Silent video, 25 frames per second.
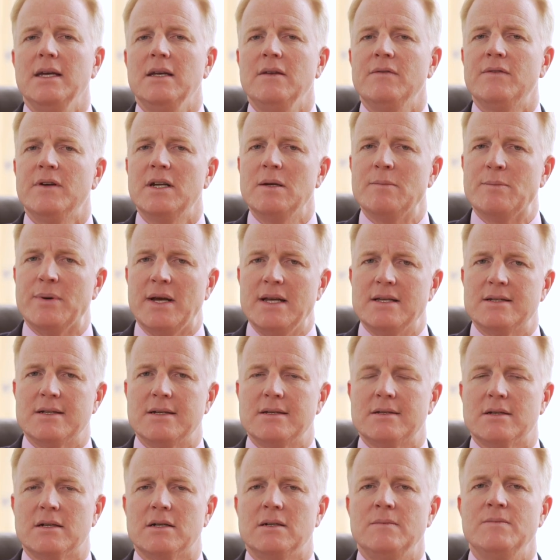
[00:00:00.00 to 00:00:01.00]
In very
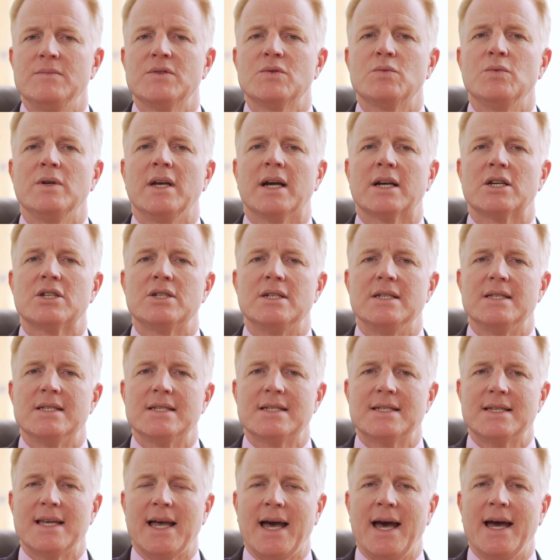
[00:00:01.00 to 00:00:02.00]
basic terms, we actually
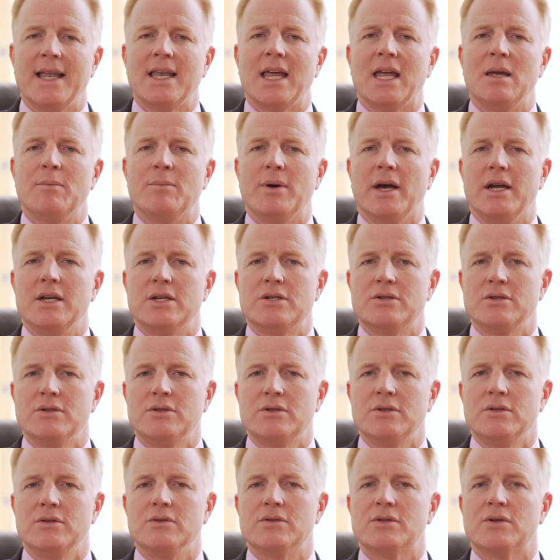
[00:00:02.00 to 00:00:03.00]
scan a
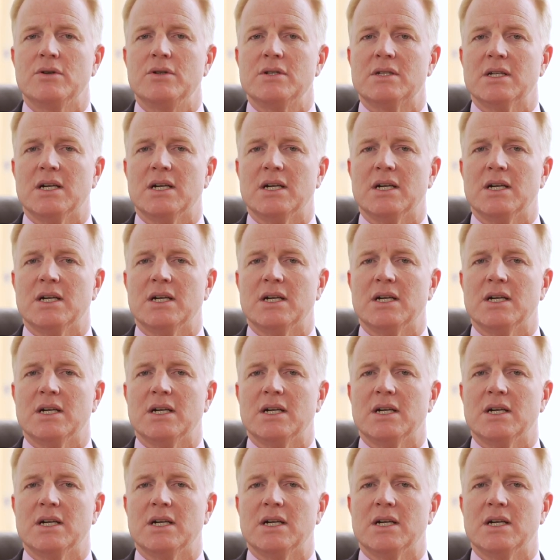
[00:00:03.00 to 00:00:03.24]
patient who's going